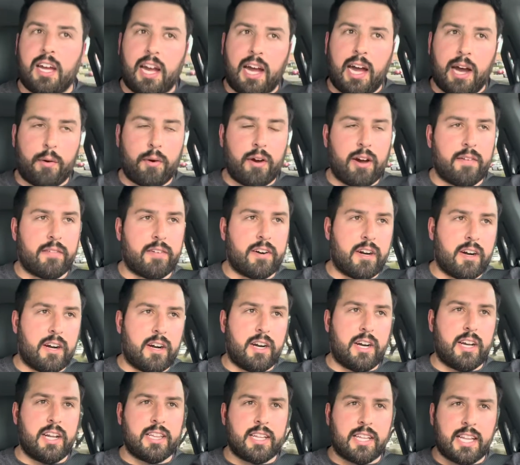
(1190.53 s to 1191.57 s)
However,
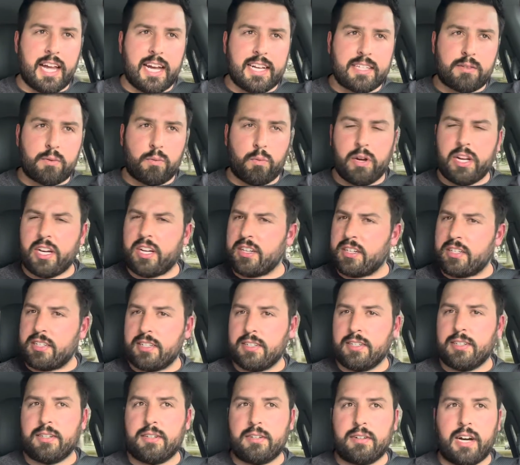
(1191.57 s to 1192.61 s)
in the last week or
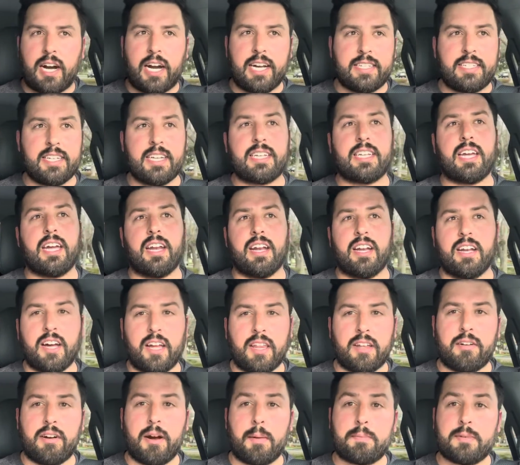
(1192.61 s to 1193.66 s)
two, I did get
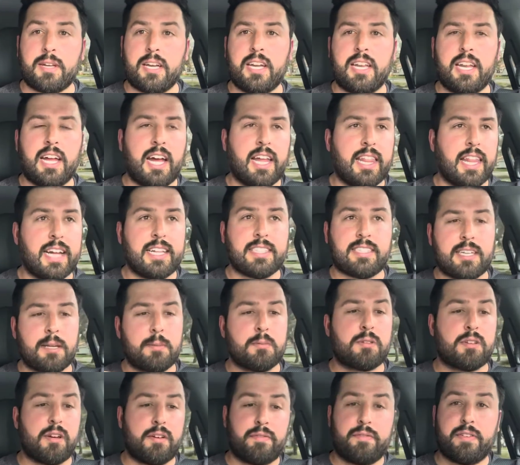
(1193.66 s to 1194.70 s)
another update, and that
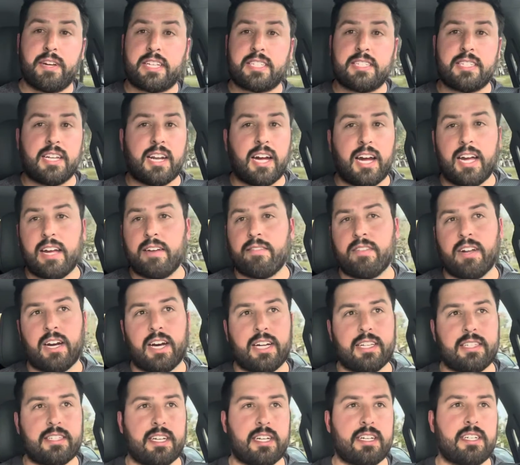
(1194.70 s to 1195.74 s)
seems to have fixed it. I have
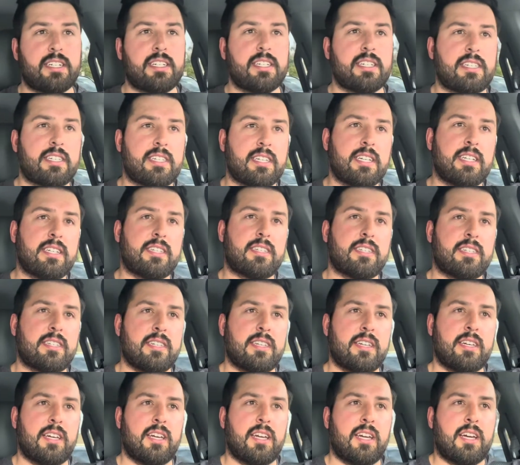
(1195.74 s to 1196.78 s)
not touched it since.
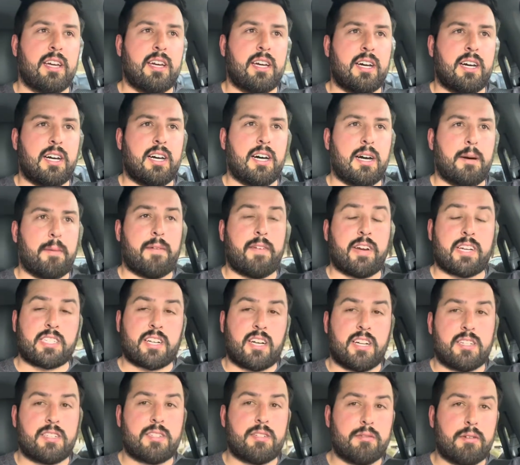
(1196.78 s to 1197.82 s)
I've actually
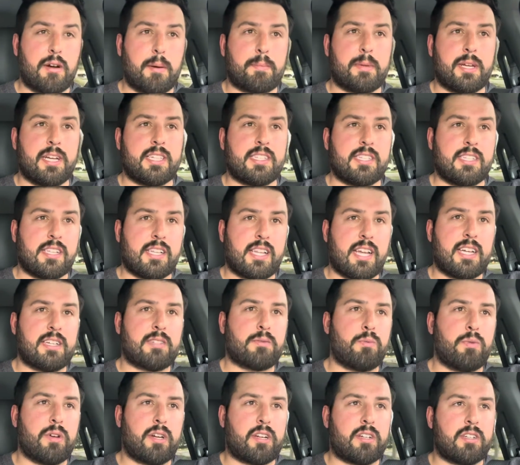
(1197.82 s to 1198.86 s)
gotten 2 updates in the last
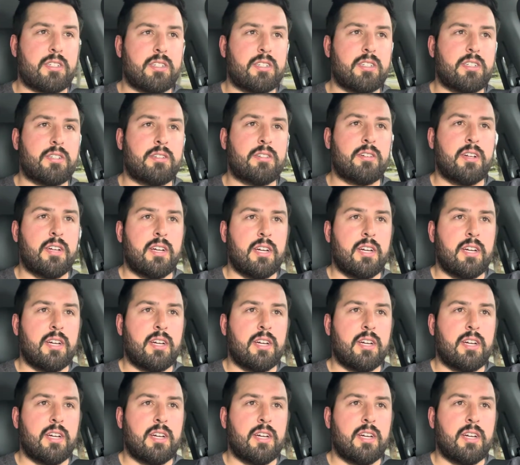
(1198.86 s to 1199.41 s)
week or 2.